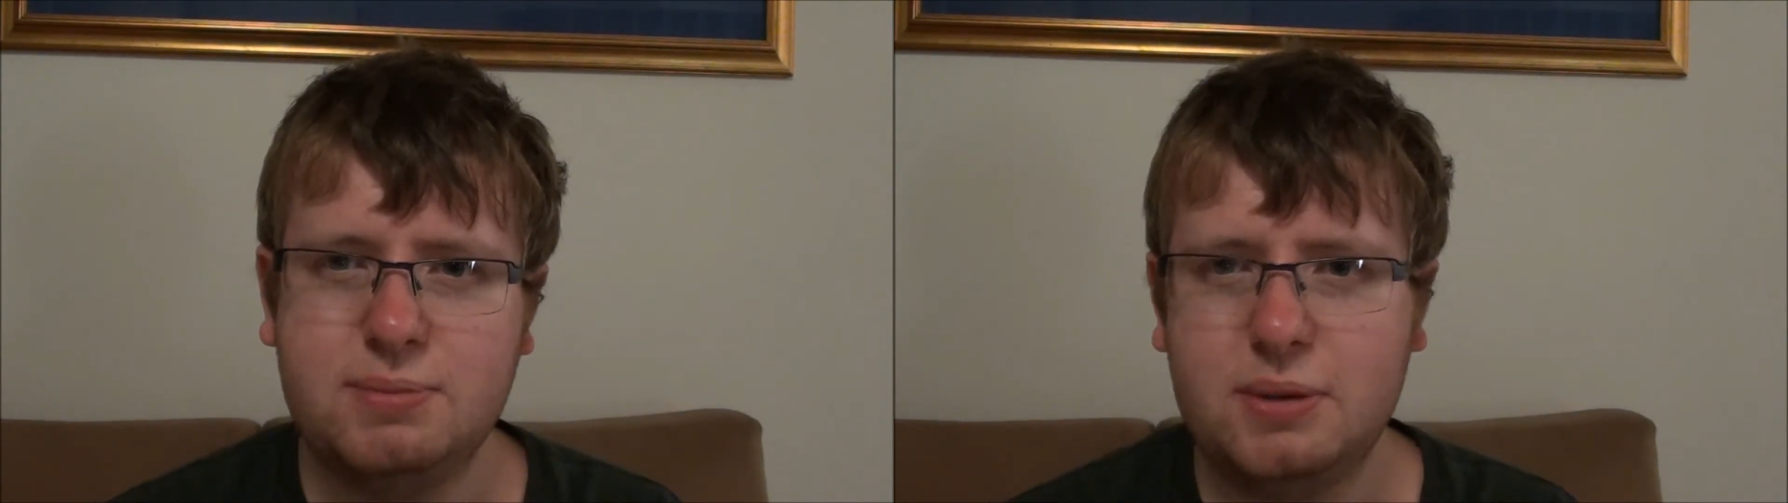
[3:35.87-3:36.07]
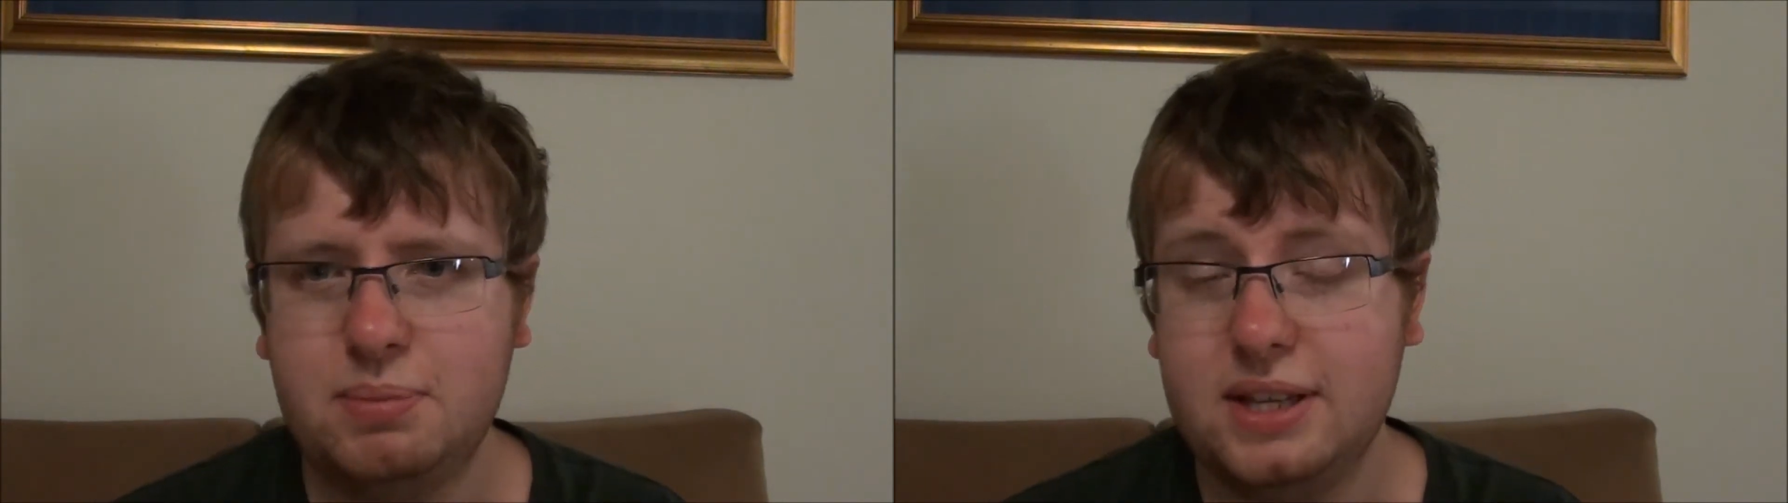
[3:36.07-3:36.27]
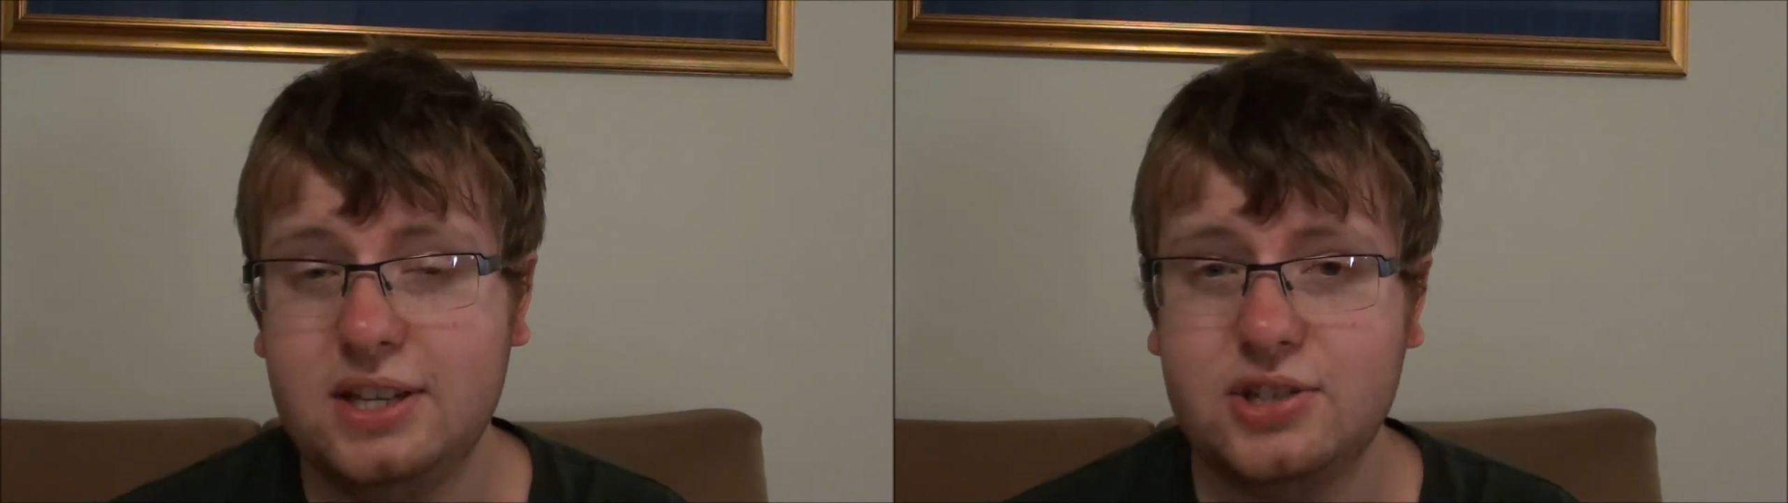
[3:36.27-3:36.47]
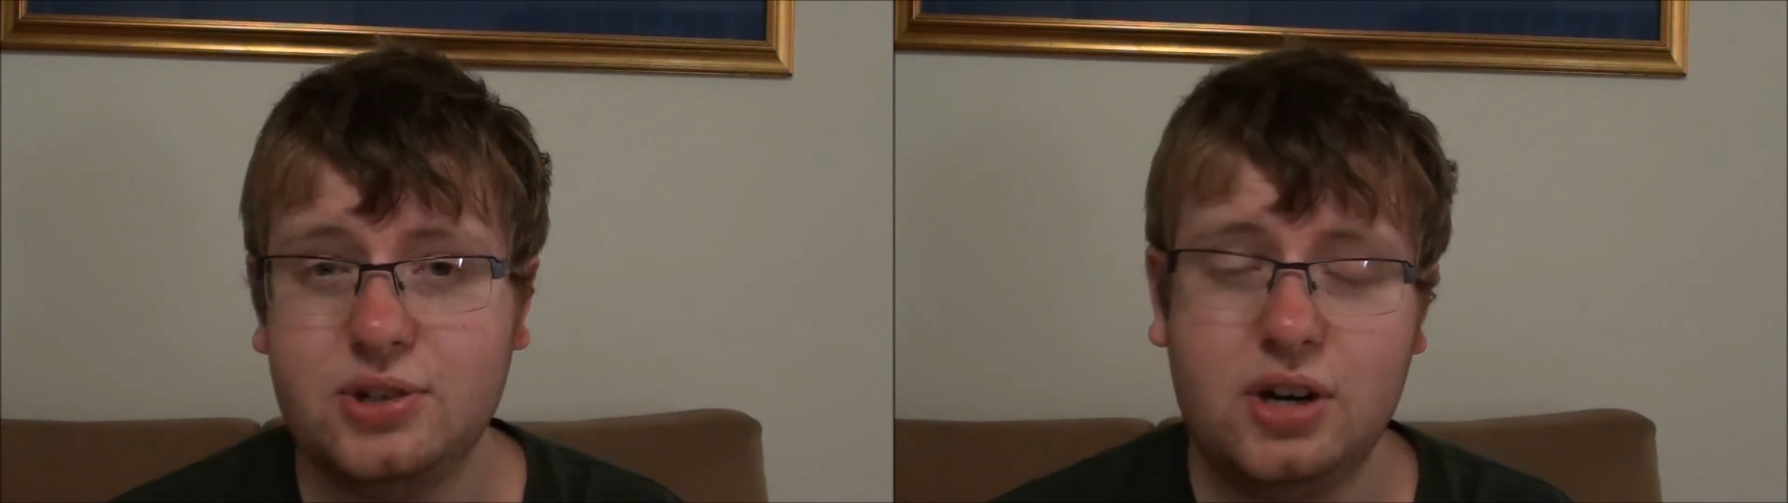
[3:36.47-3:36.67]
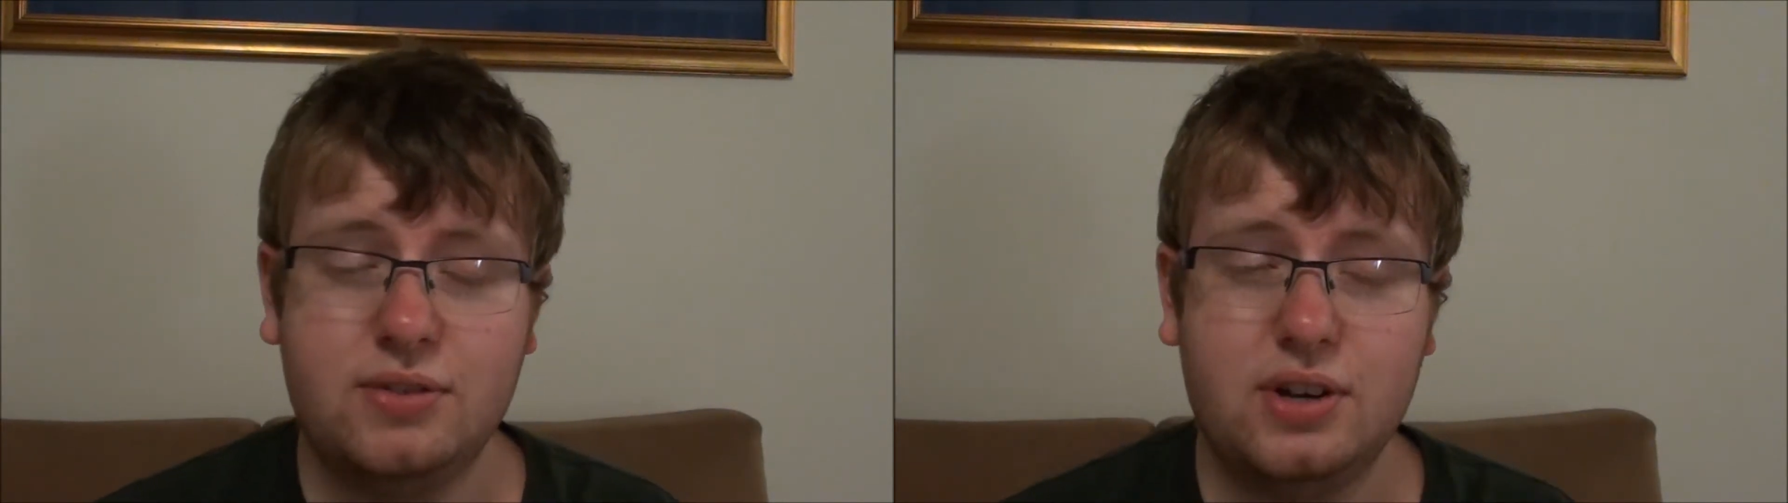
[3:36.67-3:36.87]
by the police
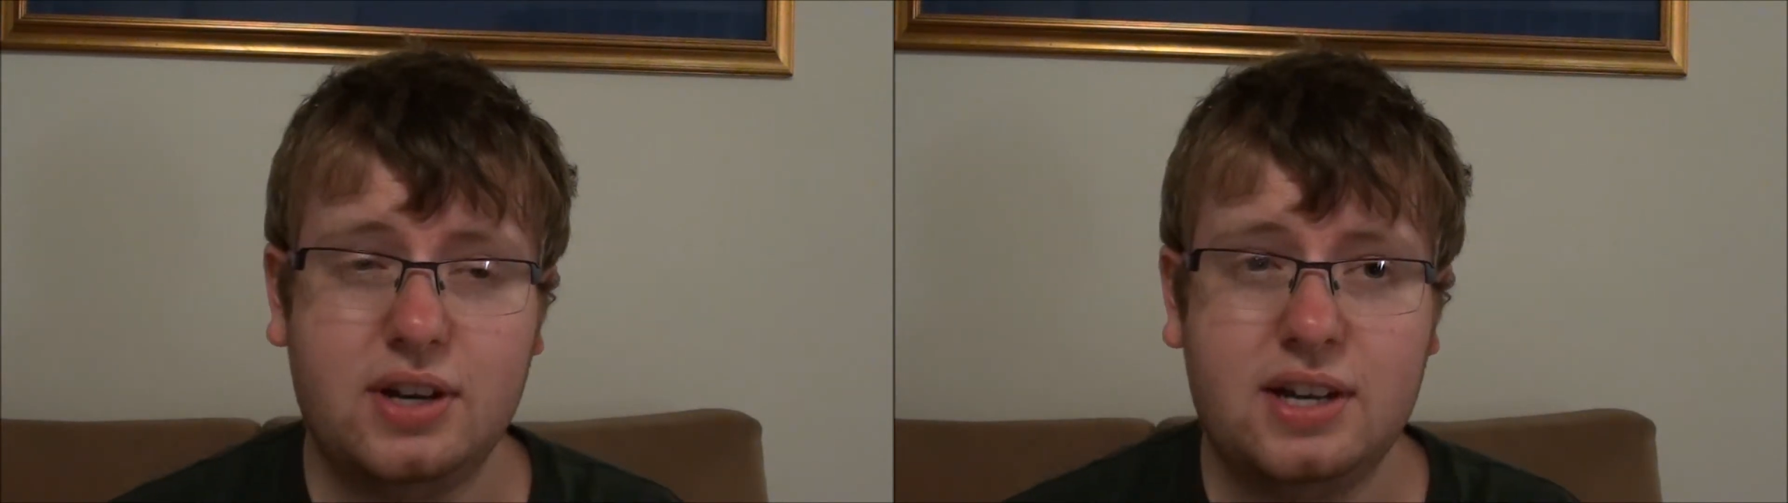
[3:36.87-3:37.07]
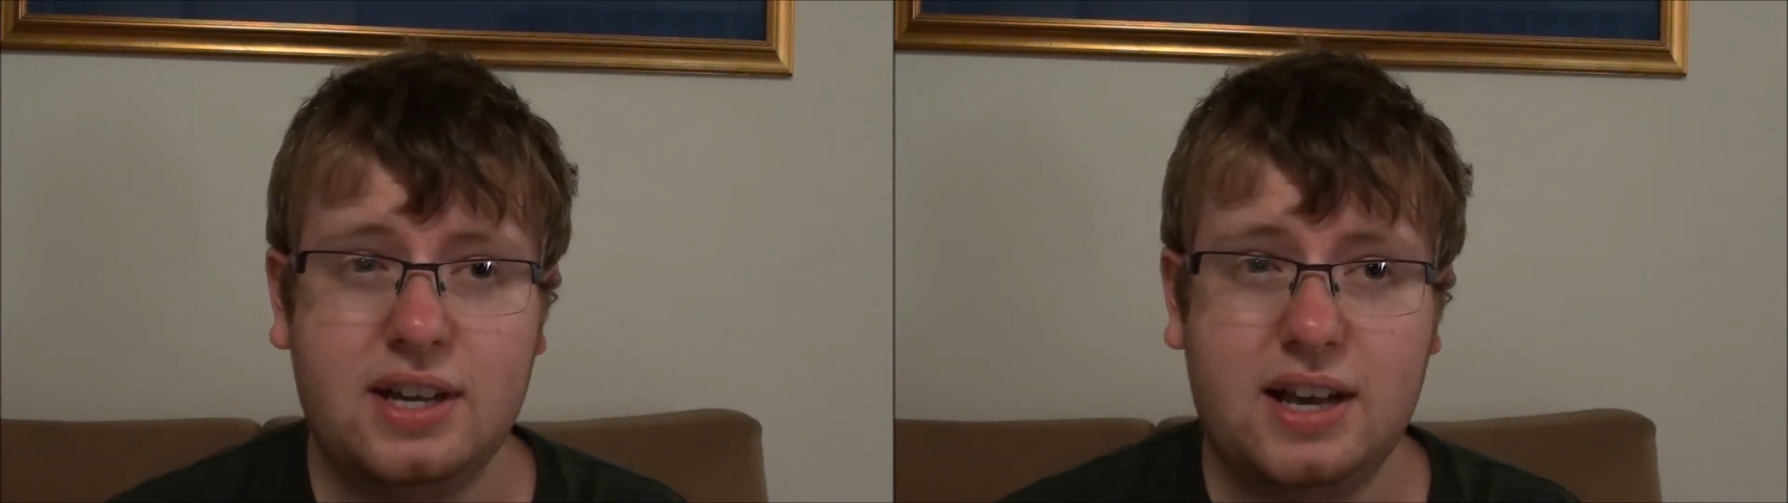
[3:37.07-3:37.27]
or other